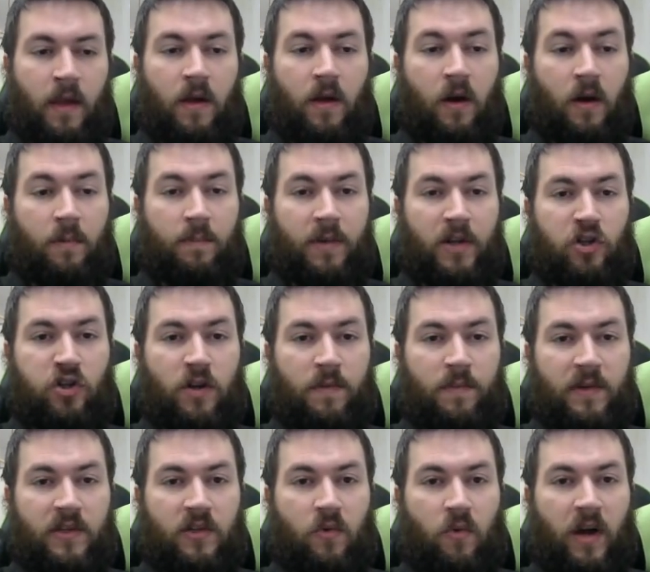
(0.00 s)
Our bishop
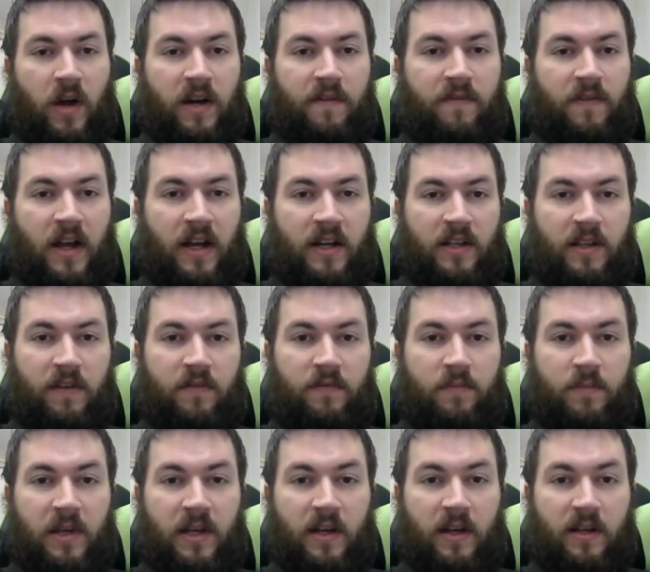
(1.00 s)
is quite effective
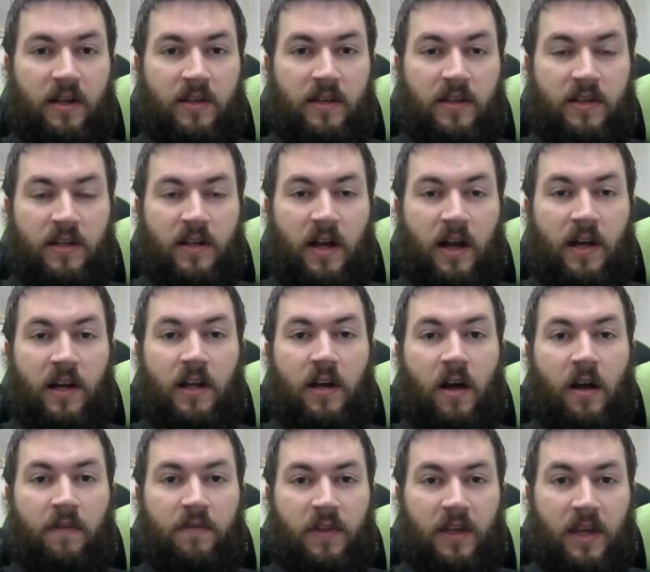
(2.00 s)
because it's cutting
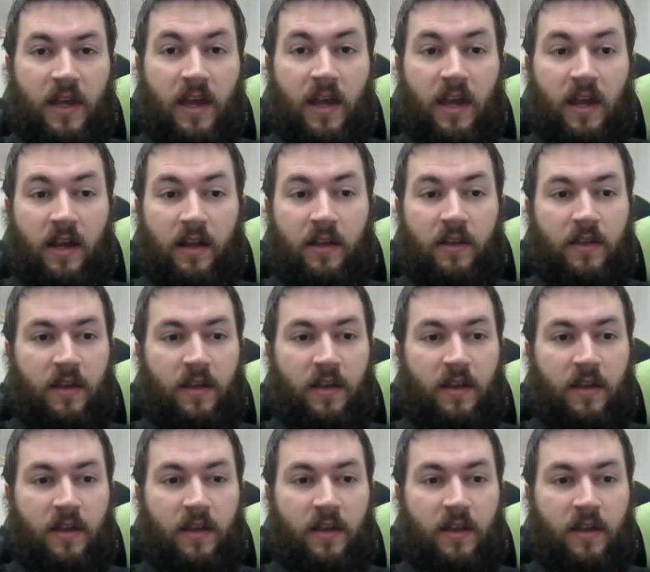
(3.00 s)
off the king.